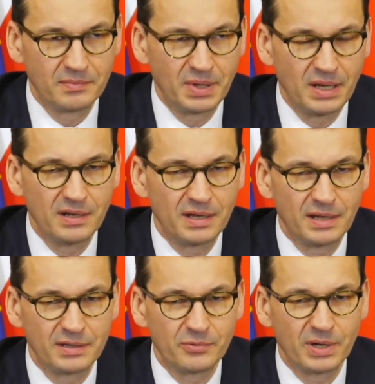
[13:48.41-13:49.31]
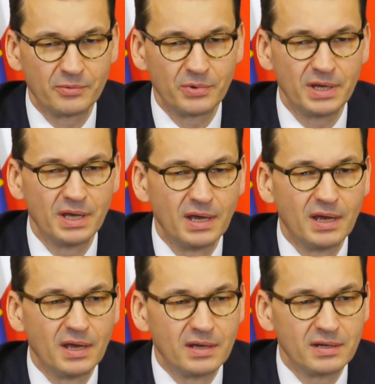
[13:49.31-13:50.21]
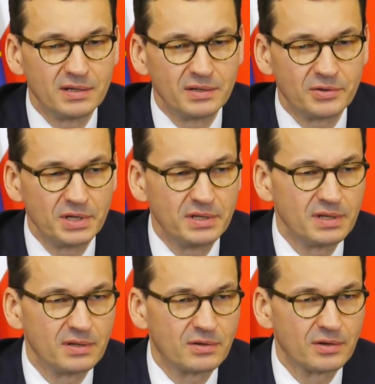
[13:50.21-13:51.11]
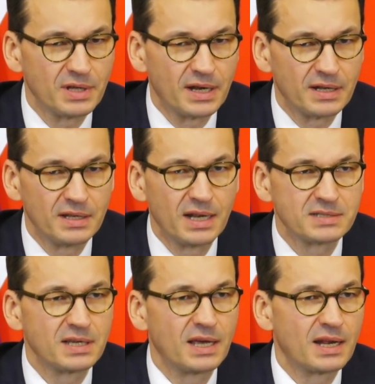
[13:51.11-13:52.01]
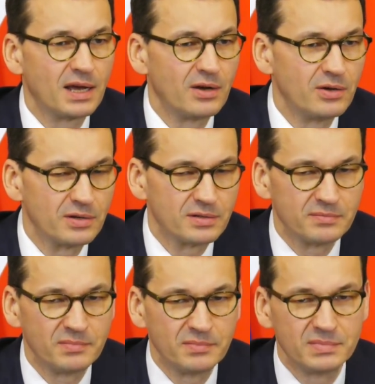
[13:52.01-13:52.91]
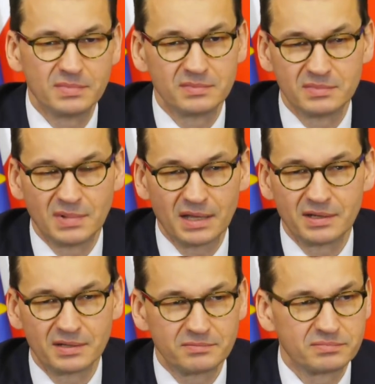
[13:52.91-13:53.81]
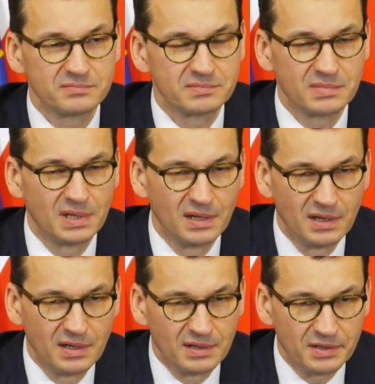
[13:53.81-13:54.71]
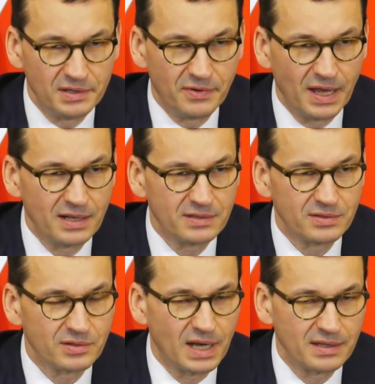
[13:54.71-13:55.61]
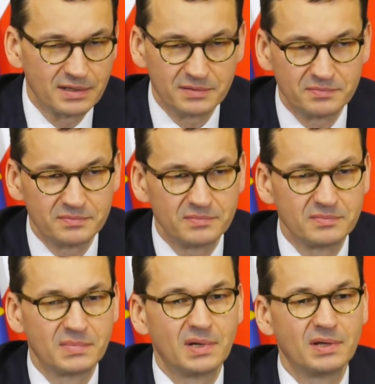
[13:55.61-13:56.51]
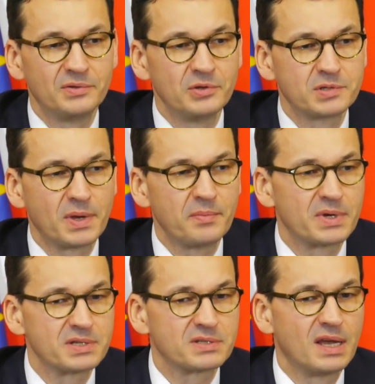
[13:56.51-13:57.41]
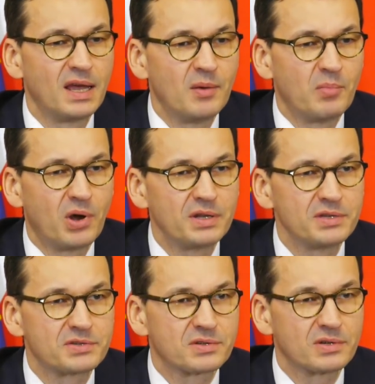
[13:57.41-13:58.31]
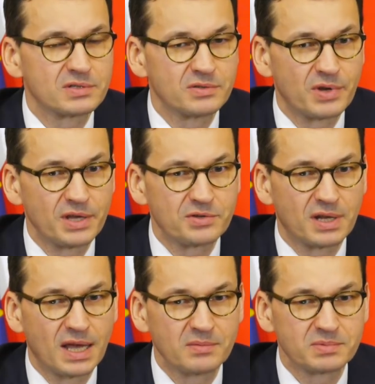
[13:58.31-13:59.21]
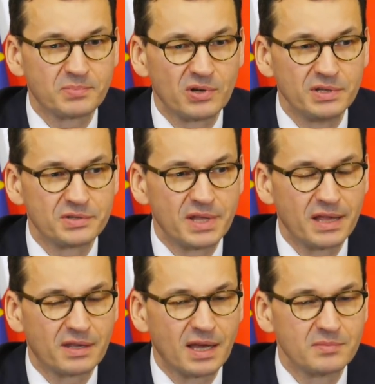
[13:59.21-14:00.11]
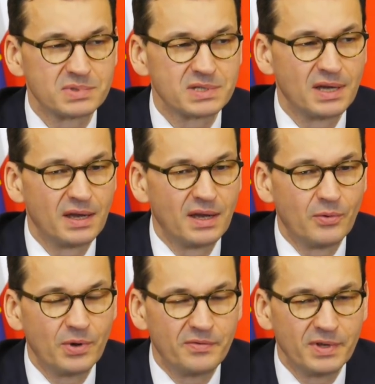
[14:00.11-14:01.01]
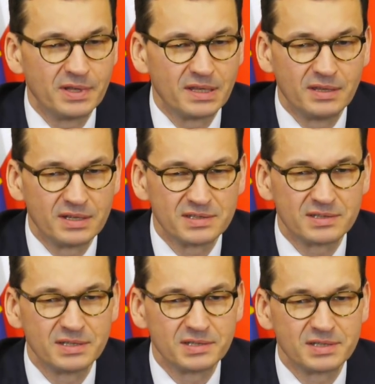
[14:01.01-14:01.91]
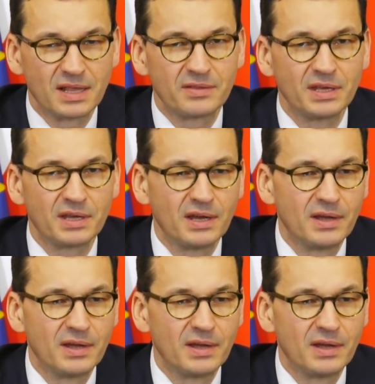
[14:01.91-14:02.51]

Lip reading: bill, and when we read in Corriere della Sera or other Die Welt or other newspapers, Polish concentration camps, Polish death camps, we feel that this is something